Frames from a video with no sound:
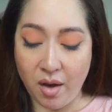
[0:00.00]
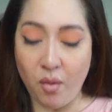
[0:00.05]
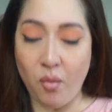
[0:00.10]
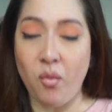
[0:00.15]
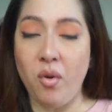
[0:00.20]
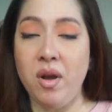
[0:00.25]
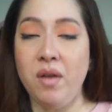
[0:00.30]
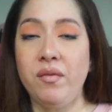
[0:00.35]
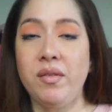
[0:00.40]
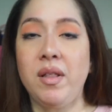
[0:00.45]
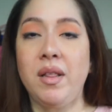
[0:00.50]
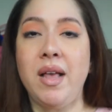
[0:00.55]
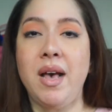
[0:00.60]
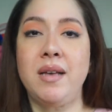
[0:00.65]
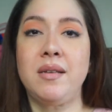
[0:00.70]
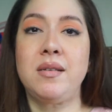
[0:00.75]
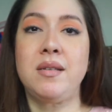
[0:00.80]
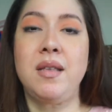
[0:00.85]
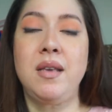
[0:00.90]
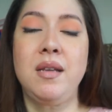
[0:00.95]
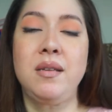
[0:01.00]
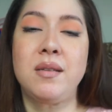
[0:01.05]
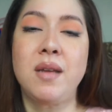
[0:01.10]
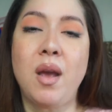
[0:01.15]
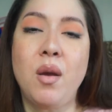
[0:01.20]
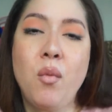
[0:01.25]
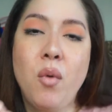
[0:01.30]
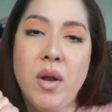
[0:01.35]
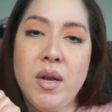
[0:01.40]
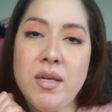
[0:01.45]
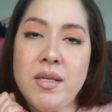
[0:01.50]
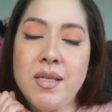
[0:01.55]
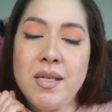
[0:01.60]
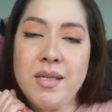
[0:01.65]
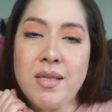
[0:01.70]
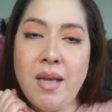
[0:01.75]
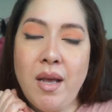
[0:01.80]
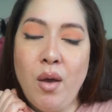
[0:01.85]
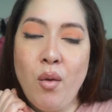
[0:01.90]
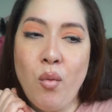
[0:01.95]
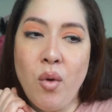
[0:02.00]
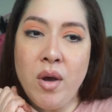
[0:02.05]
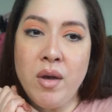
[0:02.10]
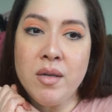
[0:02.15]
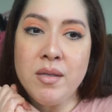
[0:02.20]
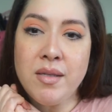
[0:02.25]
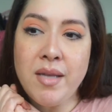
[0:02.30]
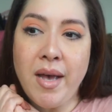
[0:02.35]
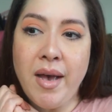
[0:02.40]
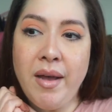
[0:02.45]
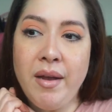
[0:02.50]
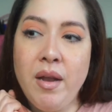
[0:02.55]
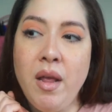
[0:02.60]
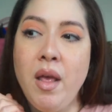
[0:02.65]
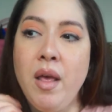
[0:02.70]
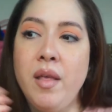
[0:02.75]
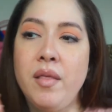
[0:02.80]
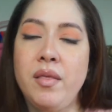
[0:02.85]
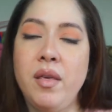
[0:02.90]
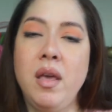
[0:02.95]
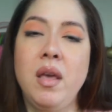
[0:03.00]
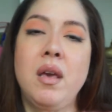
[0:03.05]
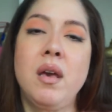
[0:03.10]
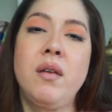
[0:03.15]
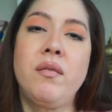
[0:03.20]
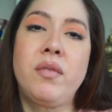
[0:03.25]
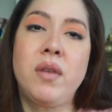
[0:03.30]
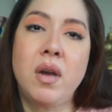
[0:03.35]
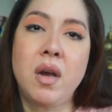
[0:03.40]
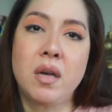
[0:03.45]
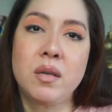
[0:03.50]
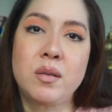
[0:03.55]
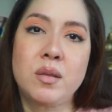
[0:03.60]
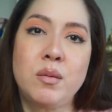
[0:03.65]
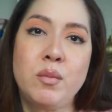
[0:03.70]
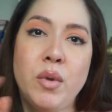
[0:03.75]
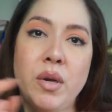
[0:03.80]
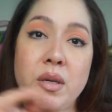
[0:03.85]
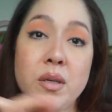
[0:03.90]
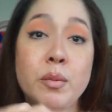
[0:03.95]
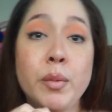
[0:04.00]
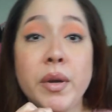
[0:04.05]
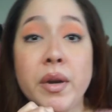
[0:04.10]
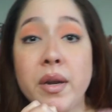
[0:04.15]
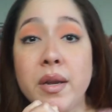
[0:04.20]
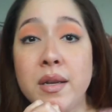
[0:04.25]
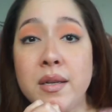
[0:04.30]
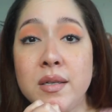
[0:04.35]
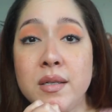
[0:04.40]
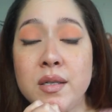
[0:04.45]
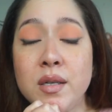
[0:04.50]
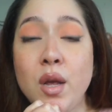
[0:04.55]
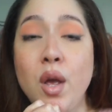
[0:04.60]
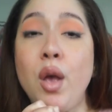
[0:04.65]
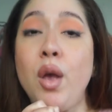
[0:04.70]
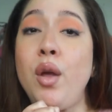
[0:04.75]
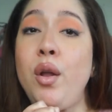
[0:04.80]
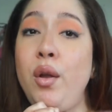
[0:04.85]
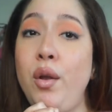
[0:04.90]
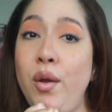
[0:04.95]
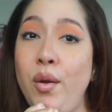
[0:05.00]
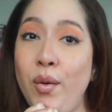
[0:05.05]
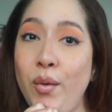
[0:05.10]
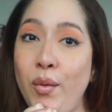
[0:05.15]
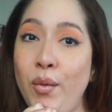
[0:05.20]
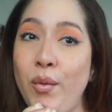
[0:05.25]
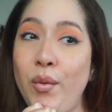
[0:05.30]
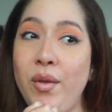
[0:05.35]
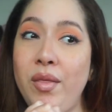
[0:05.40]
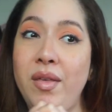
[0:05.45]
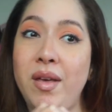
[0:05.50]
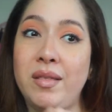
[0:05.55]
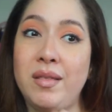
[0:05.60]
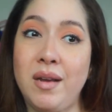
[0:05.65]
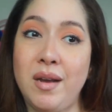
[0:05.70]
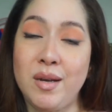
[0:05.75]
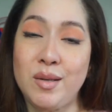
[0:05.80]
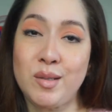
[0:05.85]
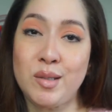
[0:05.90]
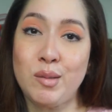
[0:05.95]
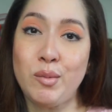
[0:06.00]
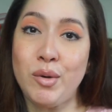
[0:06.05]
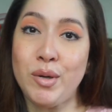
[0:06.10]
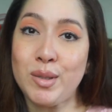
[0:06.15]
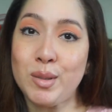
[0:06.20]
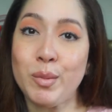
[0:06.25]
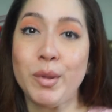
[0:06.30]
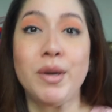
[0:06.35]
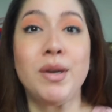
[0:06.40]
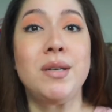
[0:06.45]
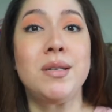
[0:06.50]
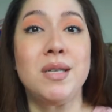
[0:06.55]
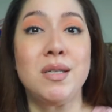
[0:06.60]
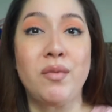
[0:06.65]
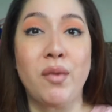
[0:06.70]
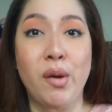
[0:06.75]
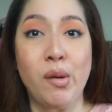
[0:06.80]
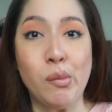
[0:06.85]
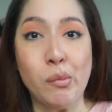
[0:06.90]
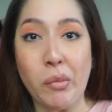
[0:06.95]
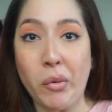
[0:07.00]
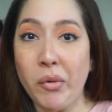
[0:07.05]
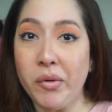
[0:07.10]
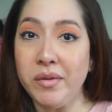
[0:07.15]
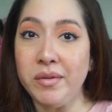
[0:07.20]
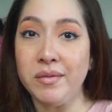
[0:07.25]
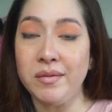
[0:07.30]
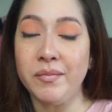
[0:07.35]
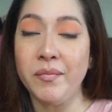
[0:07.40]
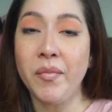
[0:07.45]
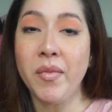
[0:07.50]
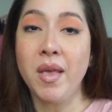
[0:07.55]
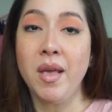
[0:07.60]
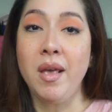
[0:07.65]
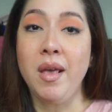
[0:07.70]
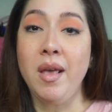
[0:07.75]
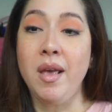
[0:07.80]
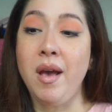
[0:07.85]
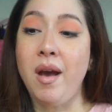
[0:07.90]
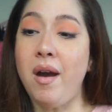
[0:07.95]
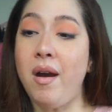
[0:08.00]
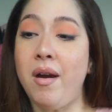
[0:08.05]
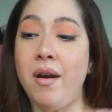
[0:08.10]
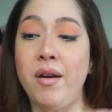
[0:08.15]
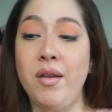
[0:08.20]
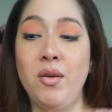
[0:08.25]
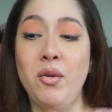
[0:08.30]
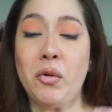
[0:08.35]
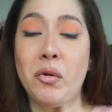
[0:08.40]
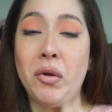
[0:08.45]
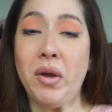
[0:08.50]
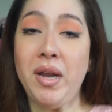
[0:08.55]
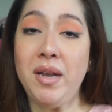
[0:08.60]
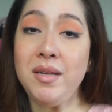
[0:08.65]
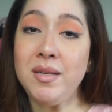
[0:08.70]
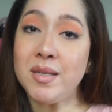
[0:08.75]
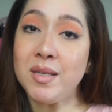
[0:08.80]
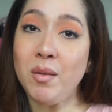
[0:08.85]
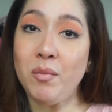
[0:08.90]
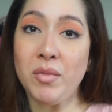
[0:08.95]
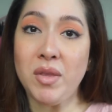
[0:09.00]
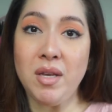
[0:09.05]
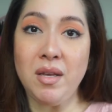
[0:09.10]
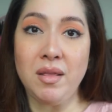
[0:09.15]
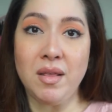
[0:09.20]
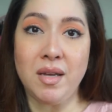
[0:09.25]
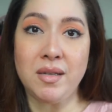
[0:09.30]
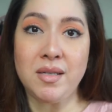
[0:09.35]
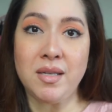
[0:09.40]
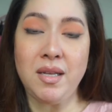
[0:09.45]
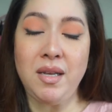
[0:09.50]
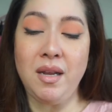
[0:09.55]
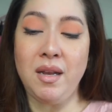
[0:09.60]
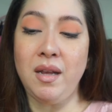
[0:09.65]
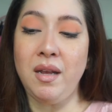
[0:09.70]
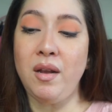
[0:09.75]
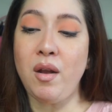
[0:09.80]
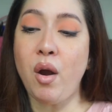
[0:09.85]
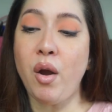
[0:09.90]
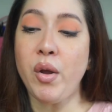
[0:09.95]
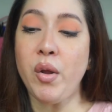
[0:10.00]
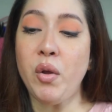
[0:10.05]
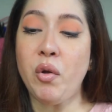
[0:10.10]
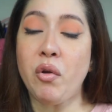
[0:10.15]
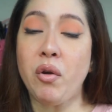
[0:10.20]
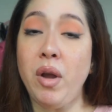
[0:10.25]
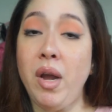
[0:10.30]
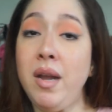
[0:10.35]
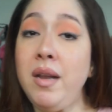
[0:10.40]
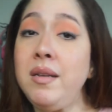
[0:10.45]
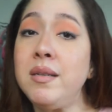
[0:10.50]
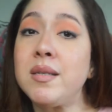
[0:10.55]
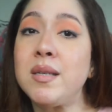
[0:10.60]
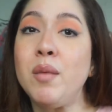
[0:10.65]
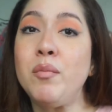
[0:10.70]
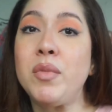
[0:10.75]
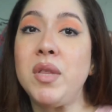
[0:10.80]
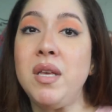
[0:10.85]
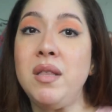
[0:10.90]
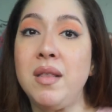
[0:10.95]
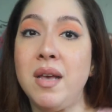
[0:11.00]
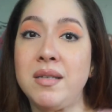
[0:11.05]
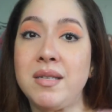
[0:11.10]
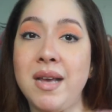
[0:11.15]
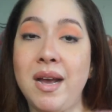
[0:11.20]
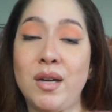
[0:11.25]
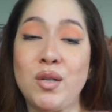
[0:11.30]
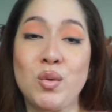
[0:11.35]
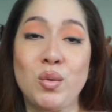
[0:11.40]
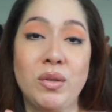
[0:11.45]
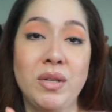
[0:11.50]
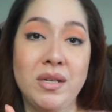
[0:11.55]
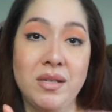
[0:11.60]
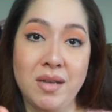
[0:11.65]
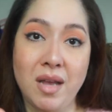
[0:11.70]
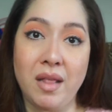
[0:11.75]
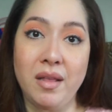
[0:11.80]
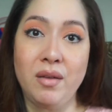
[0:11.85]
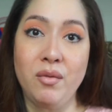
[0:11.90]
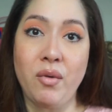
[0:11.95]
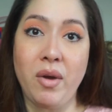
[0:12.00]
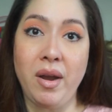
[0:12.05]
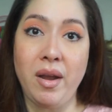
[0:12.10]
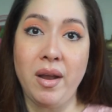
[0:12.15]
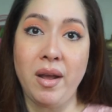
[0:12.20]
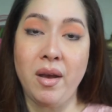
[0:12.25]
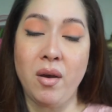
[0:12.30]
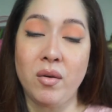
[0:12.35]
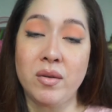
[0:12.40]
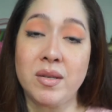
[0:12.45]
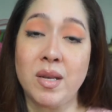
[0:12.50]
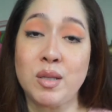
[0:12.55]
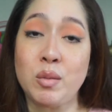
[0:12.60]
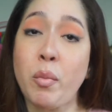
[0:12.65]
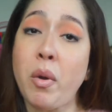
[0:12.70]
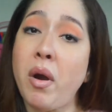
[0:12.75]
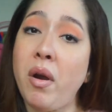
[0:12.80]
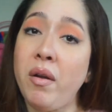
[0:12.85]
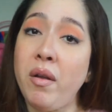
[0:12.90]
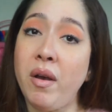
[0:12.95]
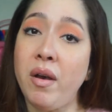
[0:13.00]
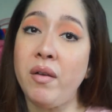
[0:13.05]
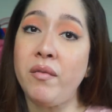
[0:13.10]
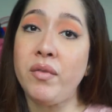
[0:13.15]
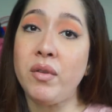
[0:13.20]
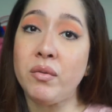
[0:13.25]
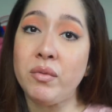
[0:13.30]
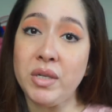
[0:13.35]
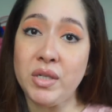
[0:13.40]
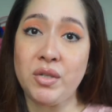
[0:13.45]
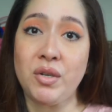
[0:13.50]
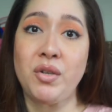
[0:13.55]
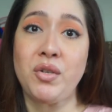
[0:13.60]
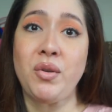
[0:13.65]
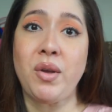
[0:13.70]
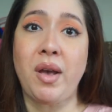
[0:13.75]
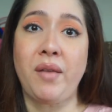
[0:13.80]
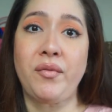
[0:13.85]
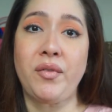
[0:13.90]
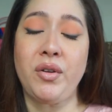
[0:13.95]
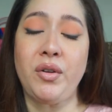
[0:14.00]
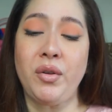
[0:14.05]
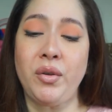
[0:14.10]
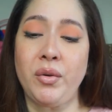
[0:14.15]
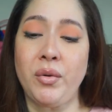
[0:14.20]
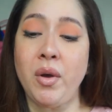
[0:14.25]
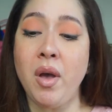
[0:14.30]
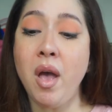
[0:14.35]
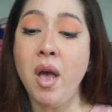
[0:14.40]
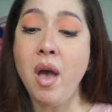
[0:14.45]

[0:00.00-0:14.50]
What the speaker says: one of the last things I wanted to say was that think of the customer experience. Know that the customer experience is very important. Are you creating something that's needed? Are you creating something that's actually selling right now? Because that's part of the research you have to do.